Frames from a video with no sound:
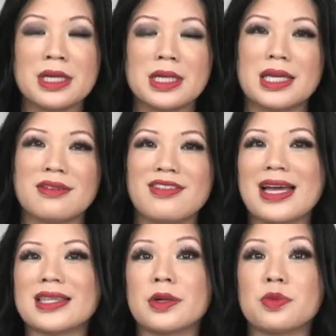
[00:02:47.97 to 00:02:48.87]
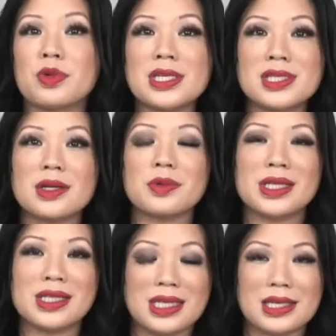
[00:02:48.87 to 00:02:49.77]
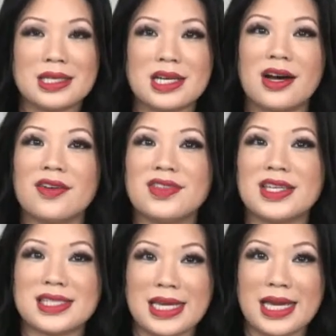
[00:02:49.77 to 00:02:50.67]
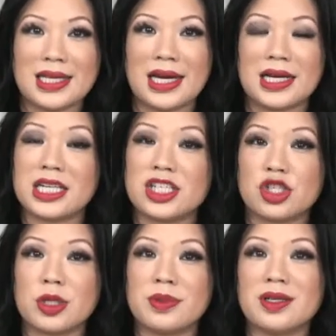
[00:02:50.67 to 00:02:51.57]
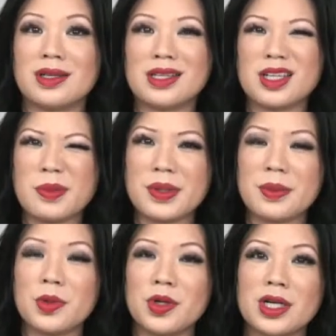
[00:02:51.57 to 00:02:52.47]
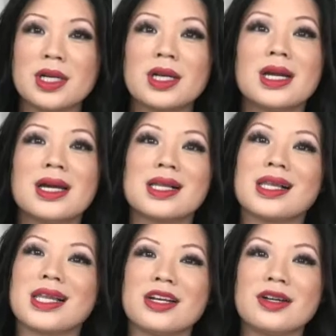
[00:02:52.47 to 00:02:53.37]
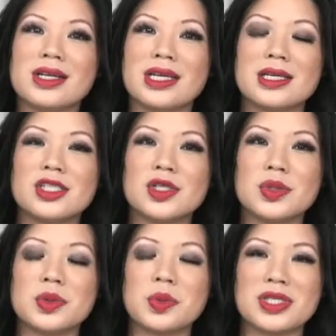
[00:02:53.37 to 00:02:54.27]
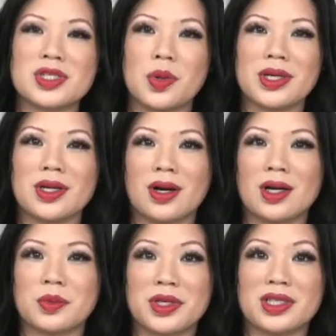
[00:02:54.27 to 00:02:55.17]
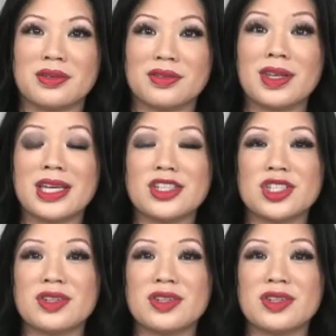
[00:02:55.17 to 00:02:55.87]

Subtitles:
In fact, the recent release of this data contributed a little bit more clarity to what's going on with inflation.